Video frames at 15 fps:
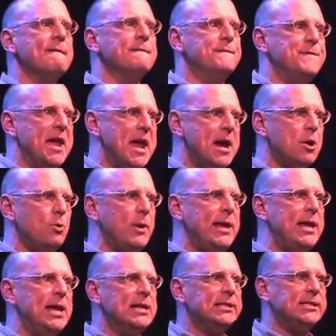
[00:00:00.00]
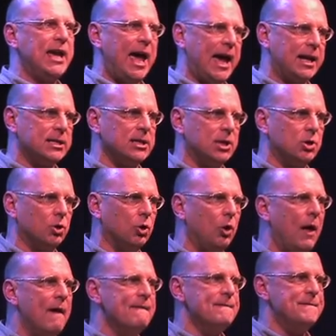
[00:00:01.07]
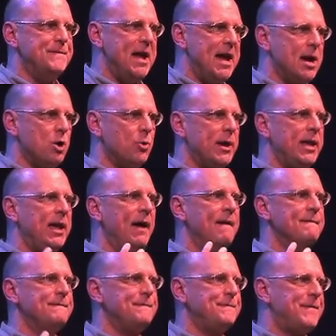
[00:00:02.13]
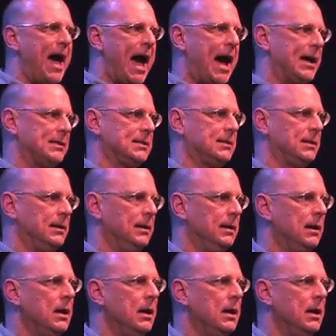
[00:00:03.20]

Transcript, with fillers: very technical very fast.